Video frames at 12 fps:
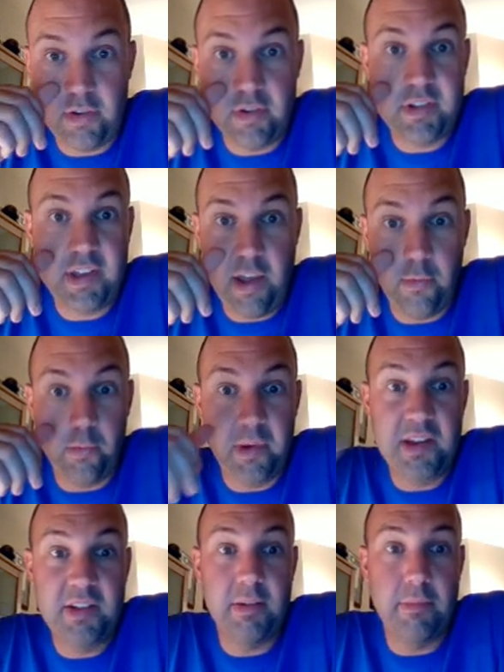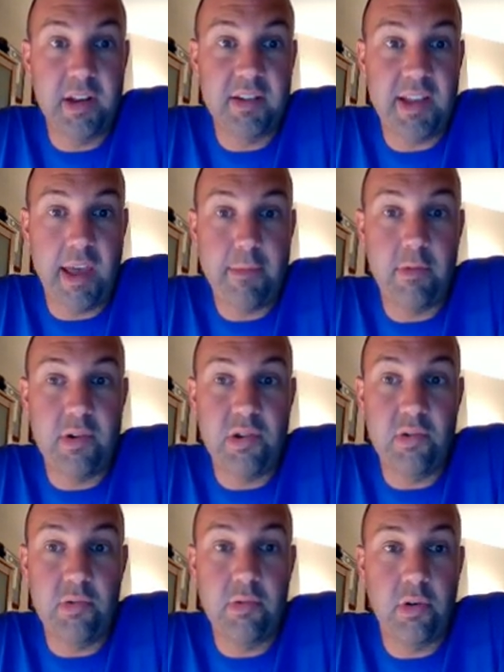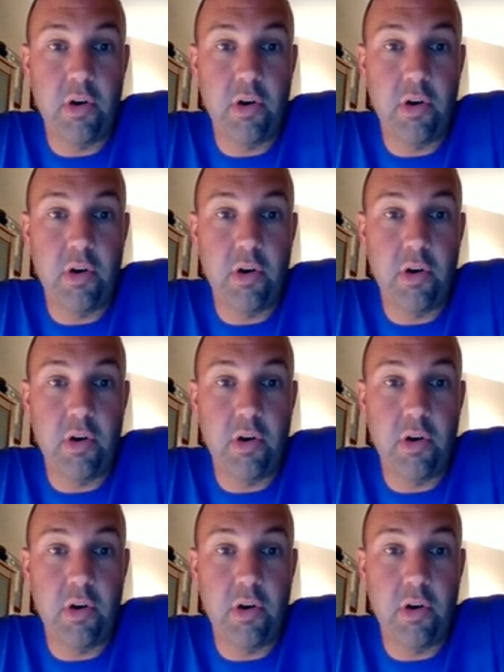You'll see a resubmit assignment when you